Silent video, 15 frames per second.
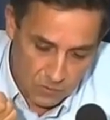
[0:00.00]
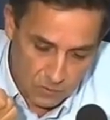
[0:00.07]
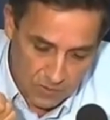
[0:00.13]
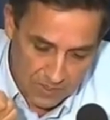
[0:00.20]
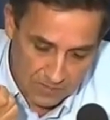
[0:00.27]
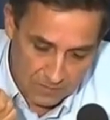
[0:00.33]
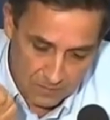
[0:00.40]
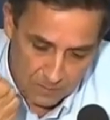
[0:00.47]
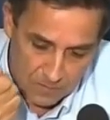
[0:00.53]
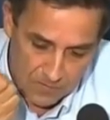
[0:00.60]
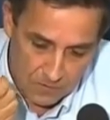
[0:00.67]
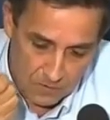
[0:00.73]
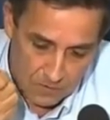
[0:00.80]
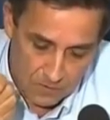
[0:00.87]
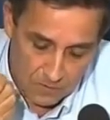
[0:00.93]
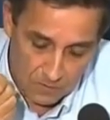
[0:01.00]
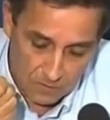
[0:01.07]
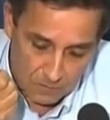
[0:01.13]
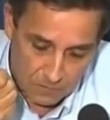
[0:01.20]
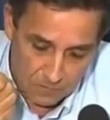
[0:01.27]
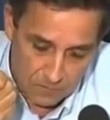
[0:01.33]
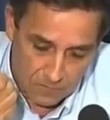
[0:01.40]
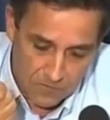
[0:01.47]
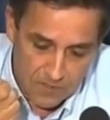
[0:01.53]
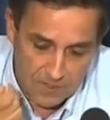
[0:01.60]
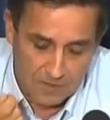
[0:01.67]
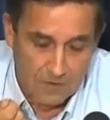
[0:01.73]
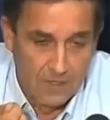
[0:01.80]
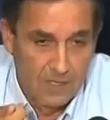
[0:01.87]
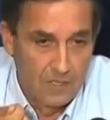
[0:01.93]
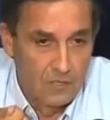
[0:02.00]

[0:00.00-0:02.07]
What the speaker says: can feel